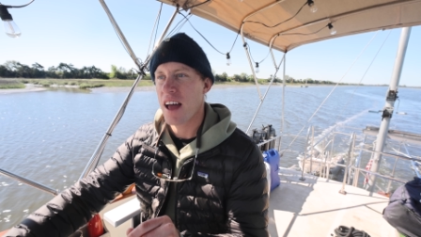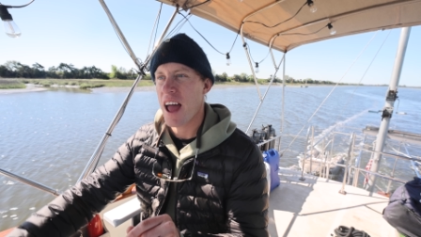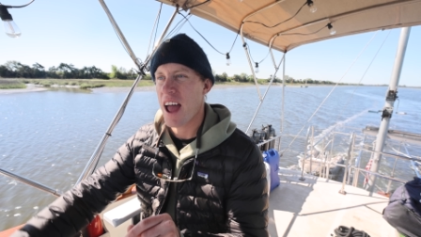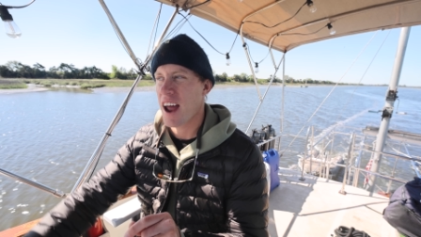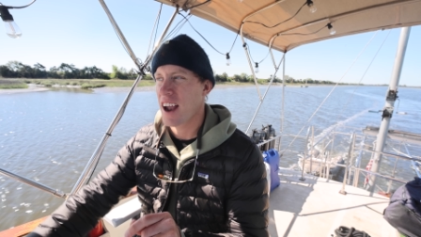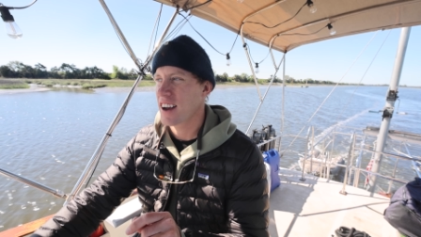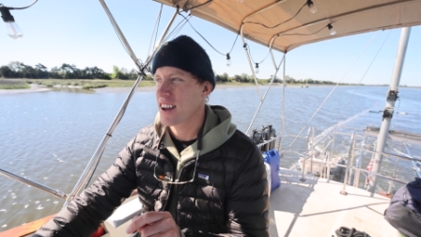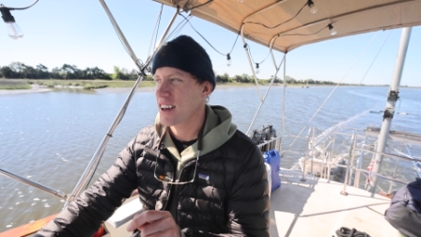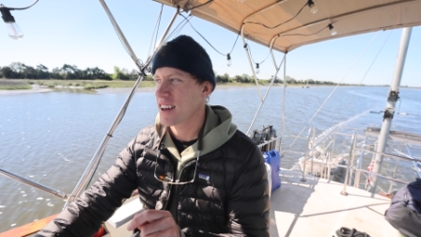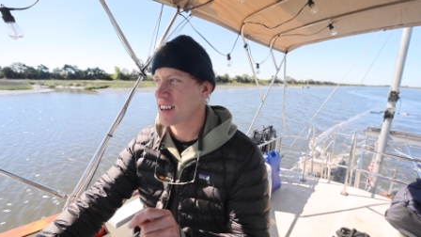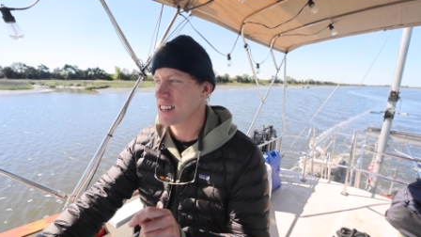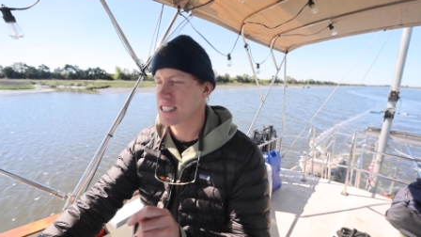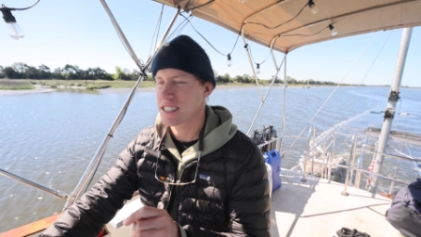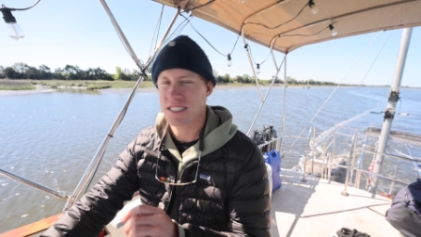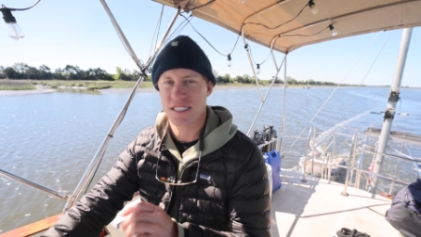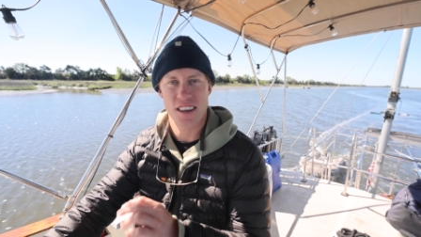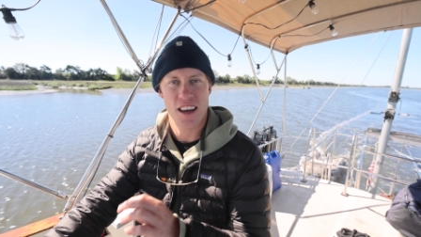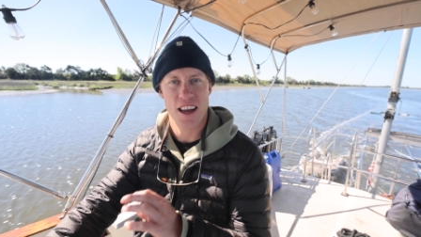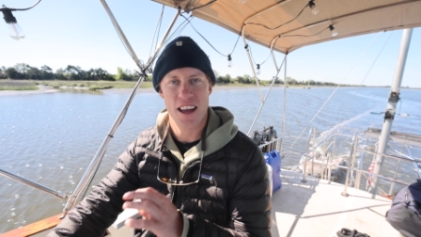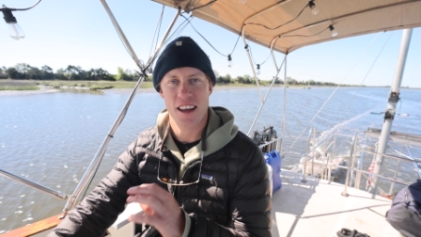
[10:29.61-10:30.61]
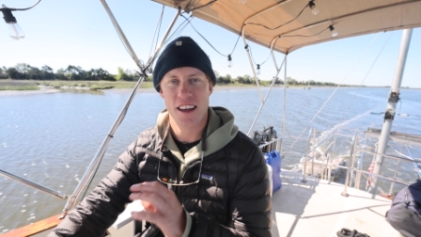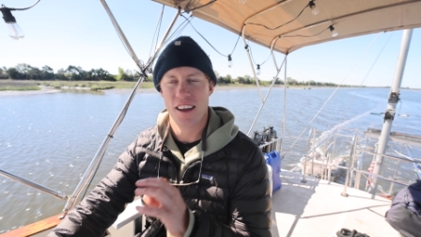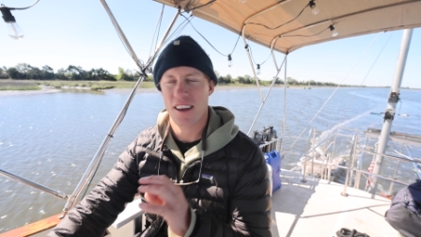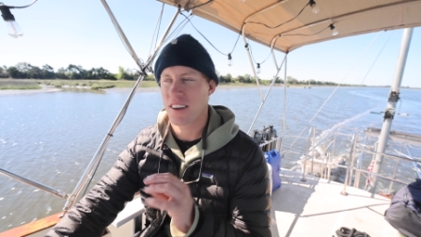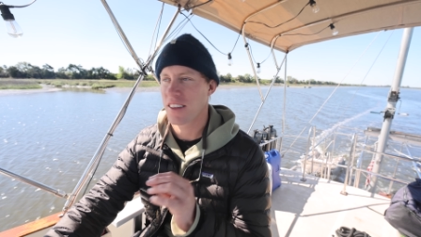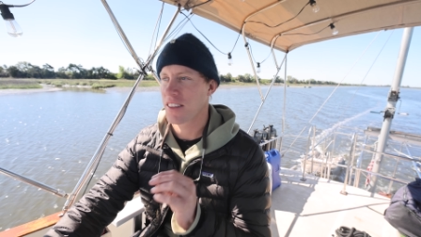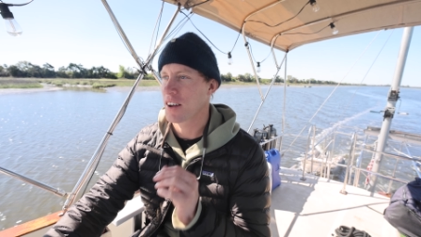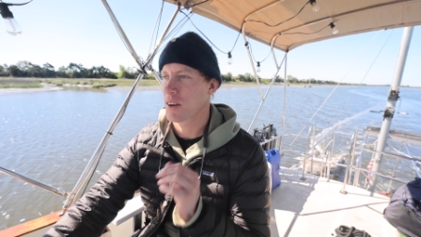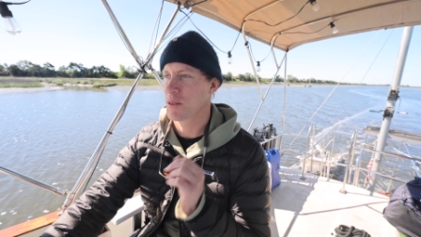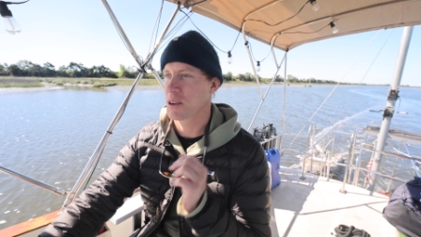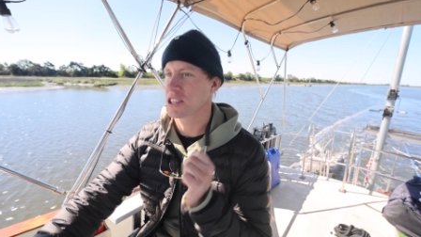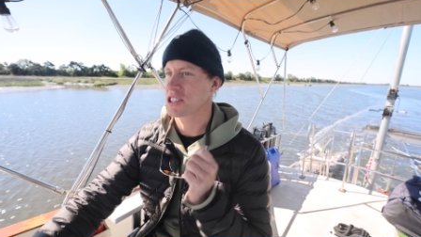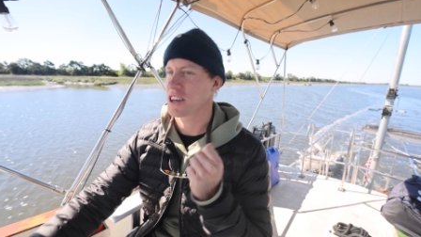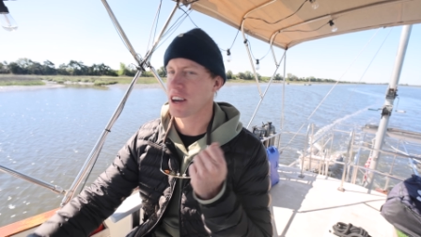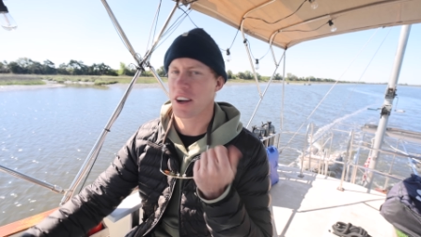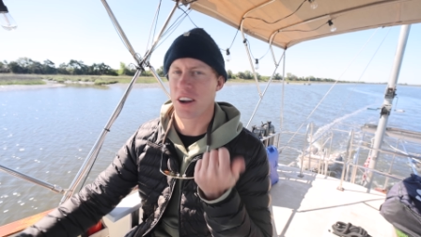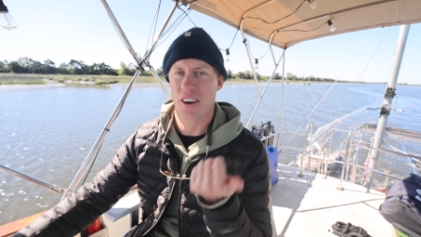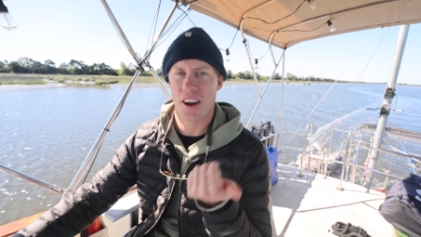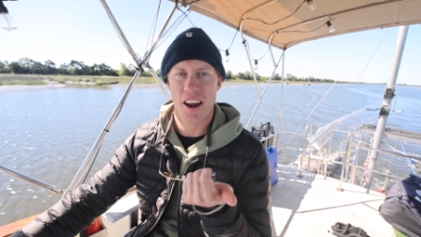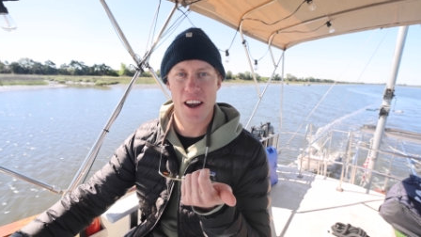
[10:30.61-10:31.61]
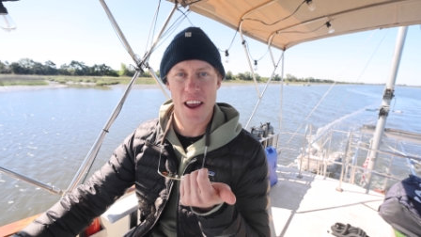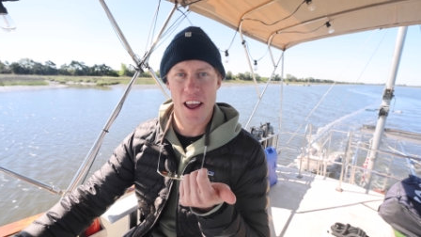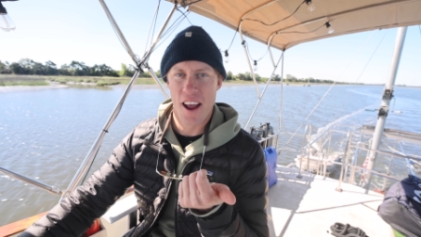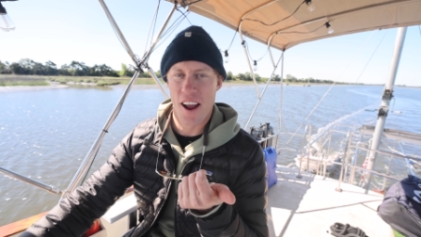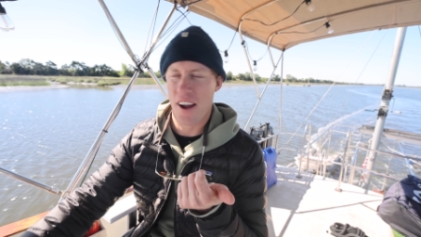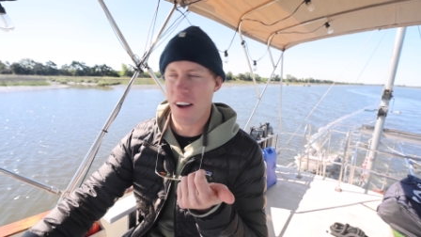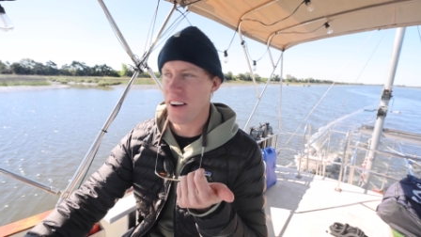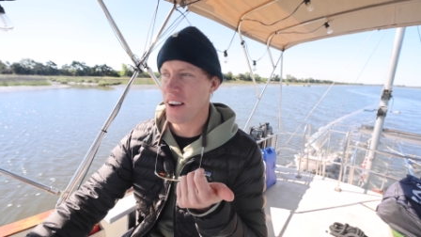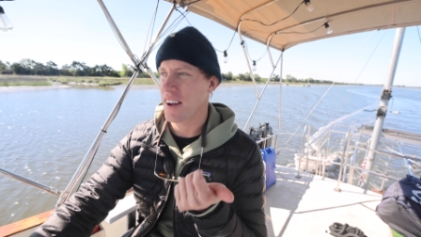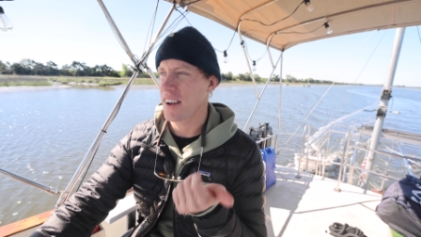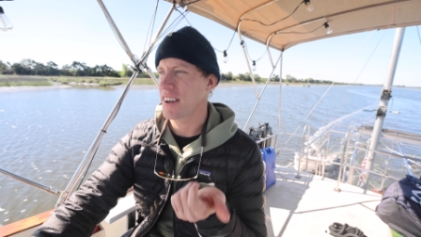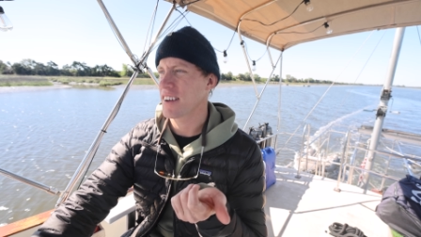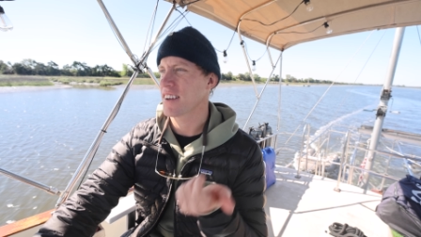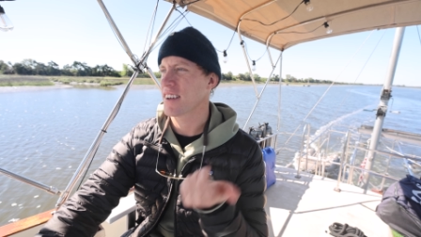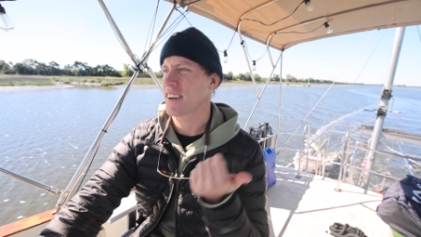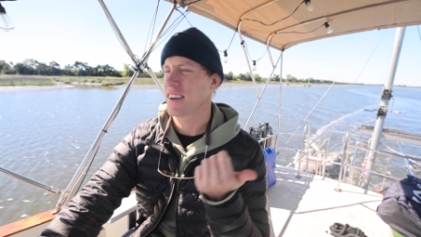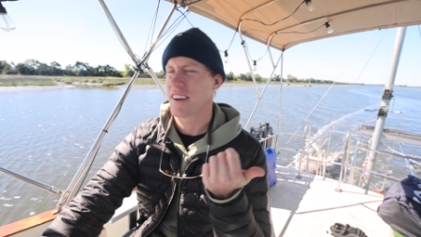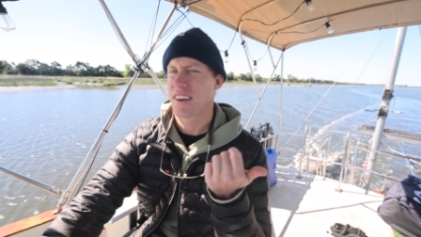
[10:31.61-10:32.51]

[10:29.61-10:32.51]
And it's like, there was a great heron,